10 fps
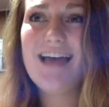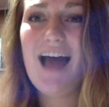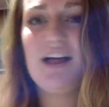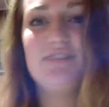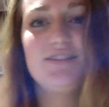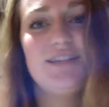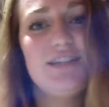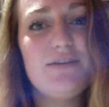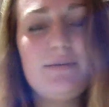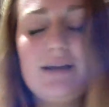have to teach
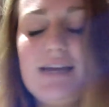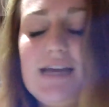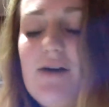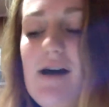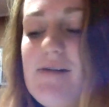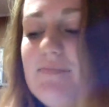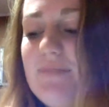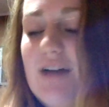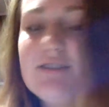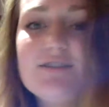everybody how to
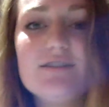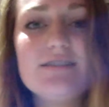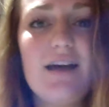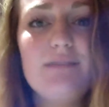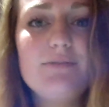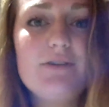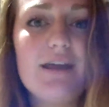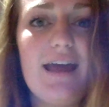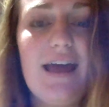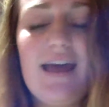salsa and
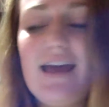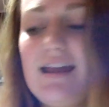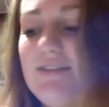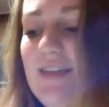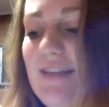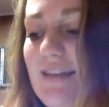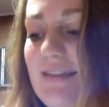merengue and everything like that.